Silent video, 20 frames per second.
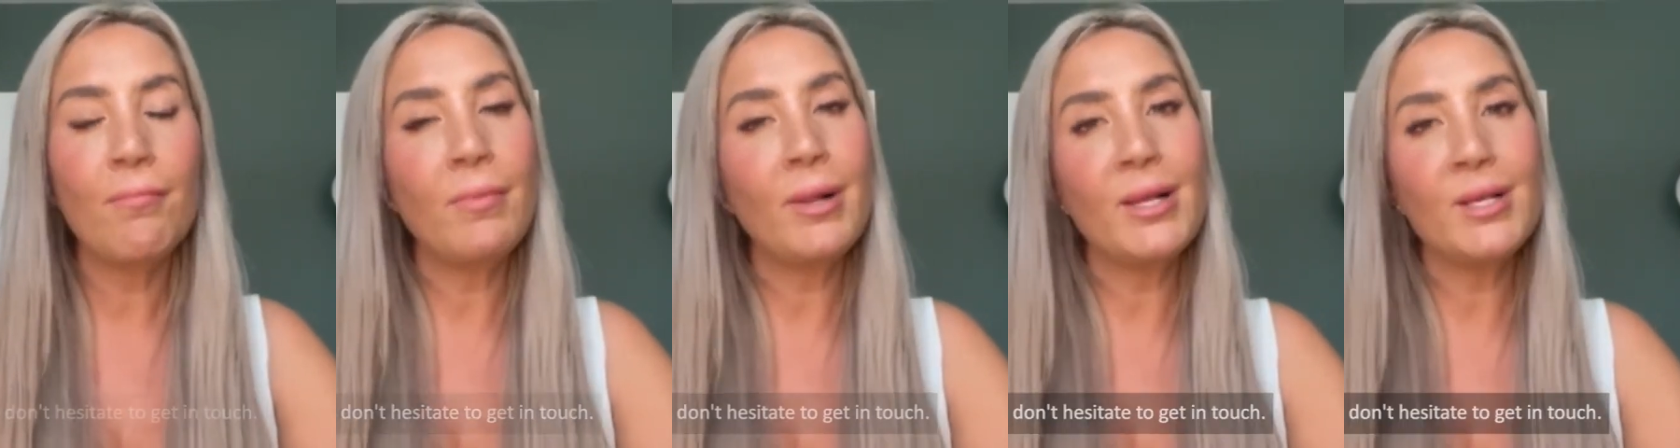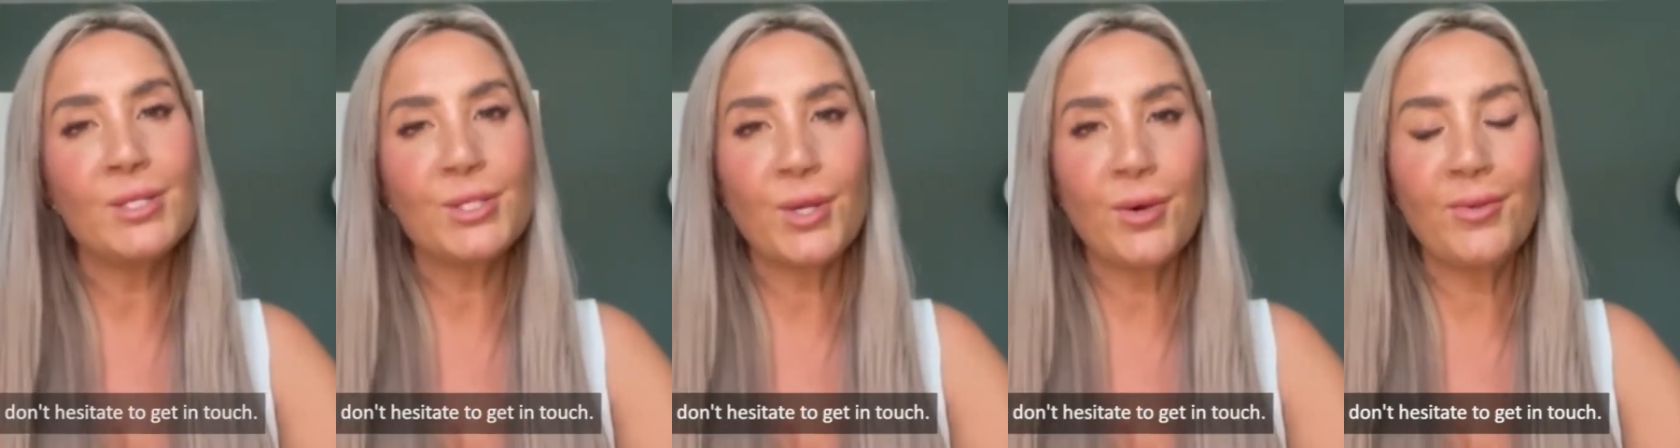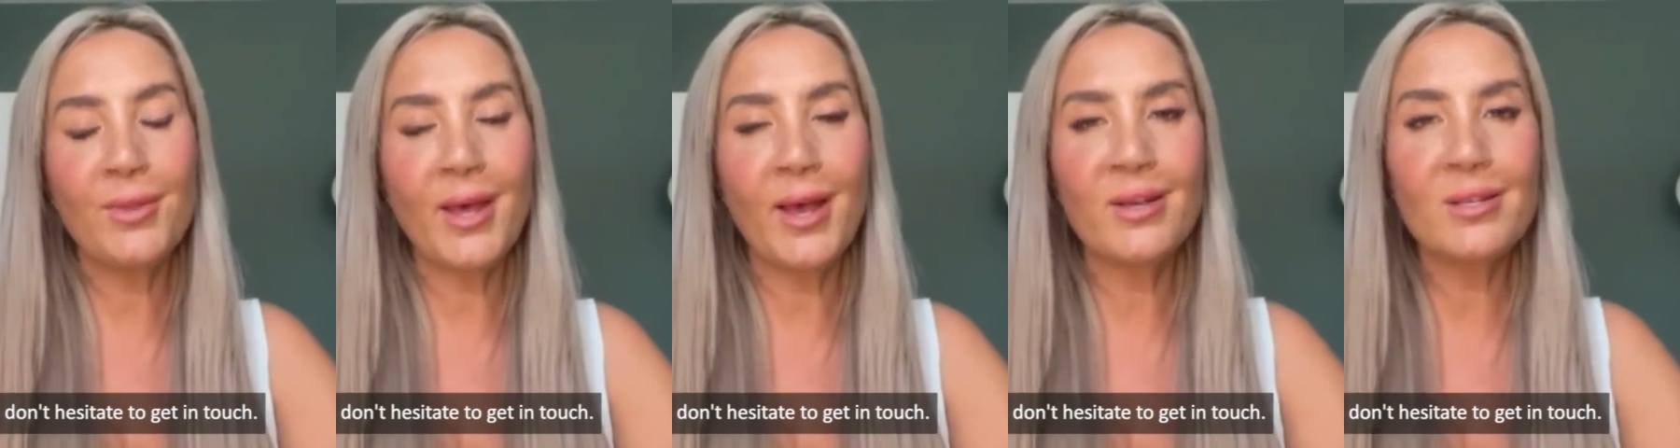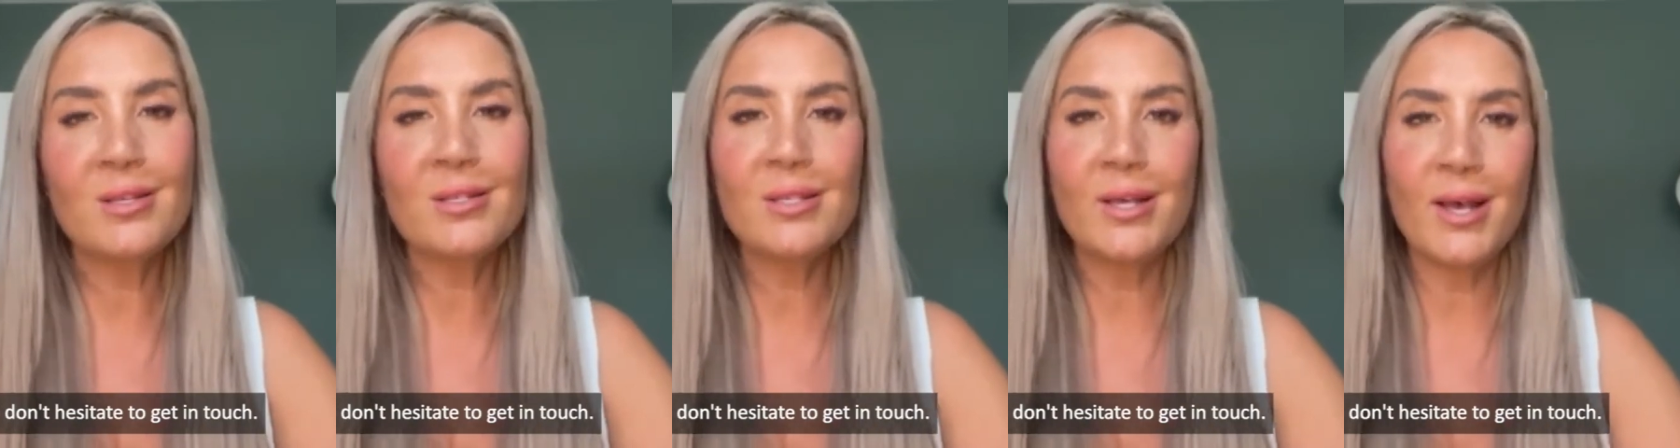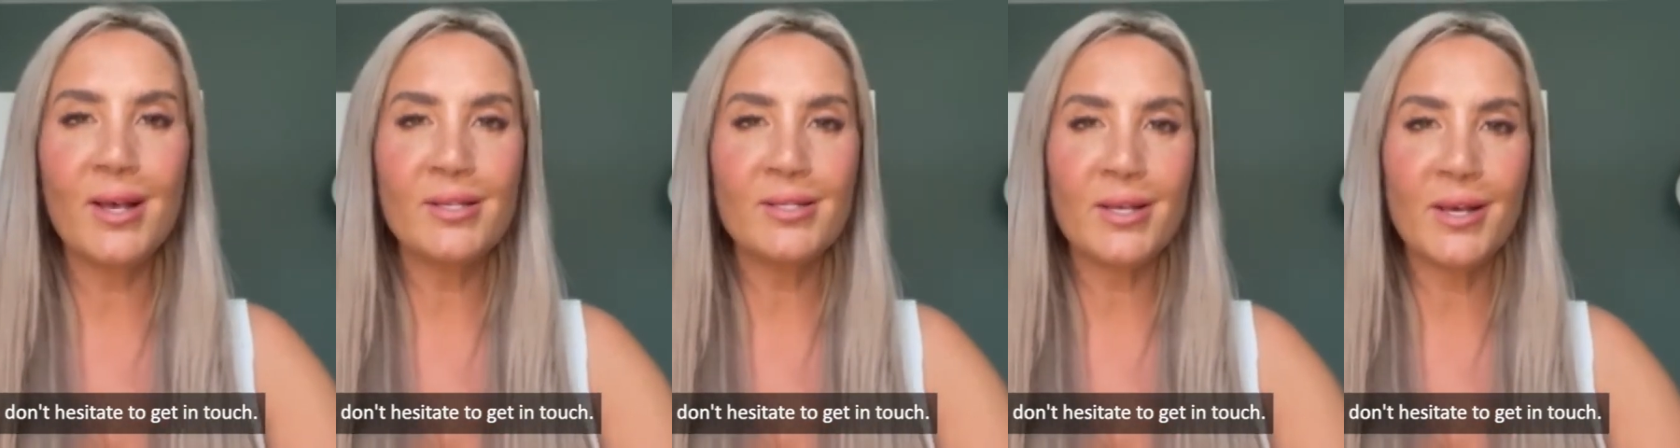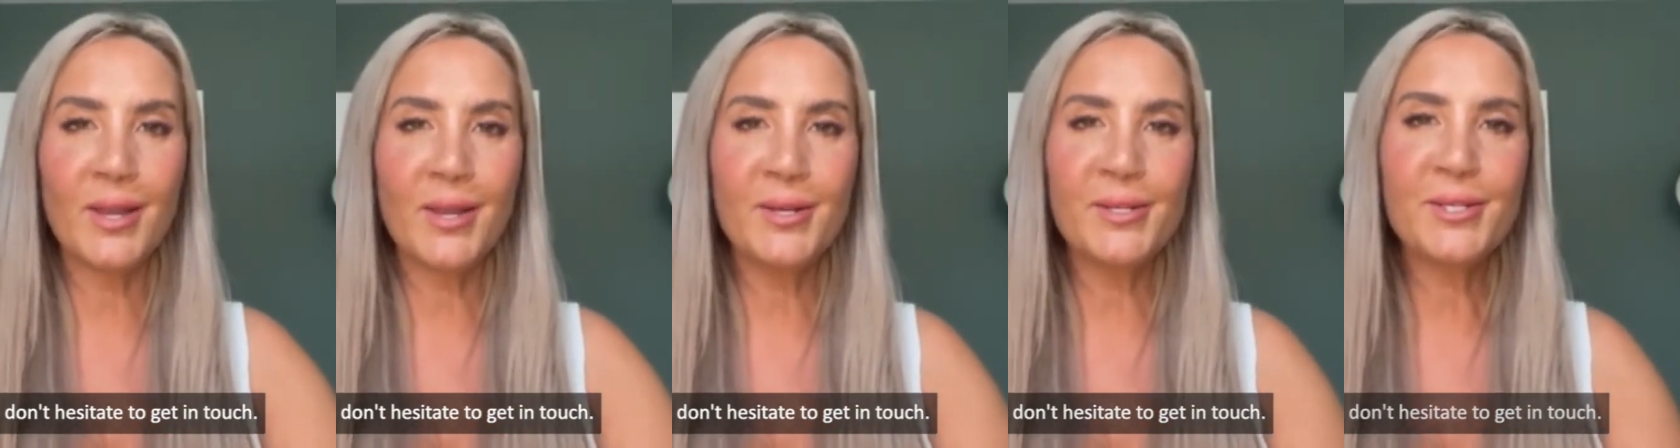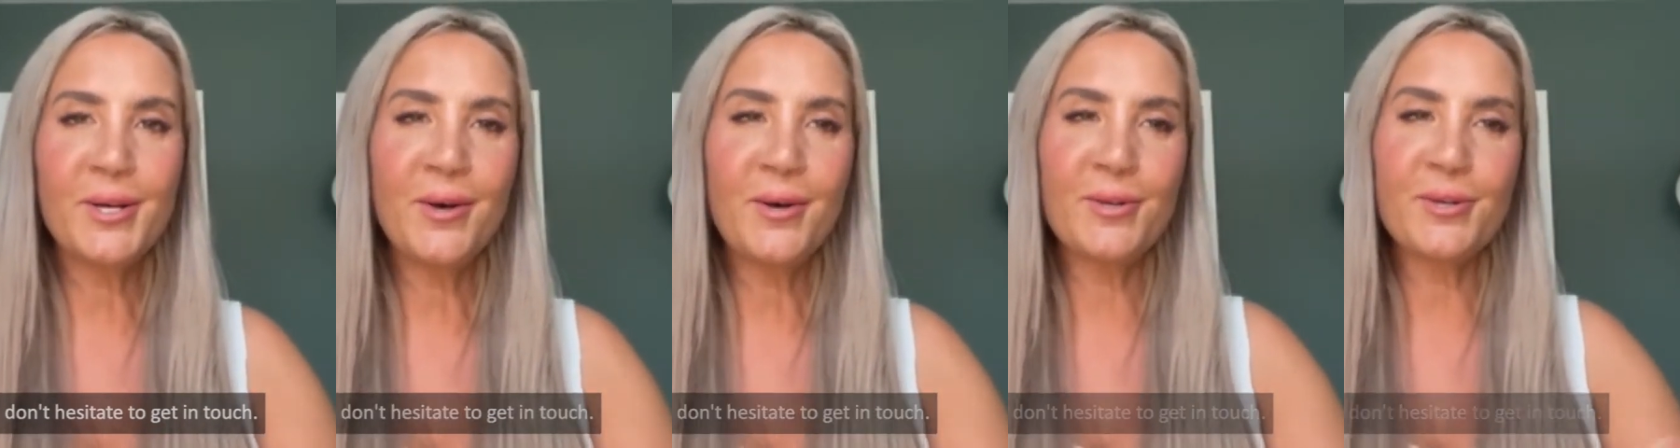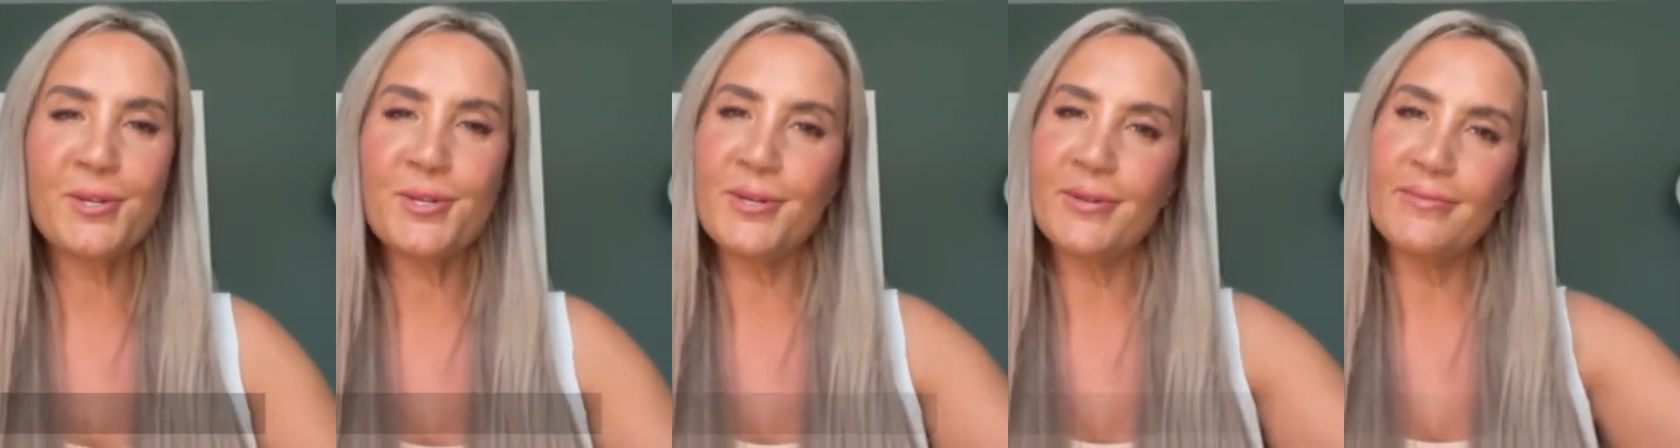please don't hesitate to get in touch.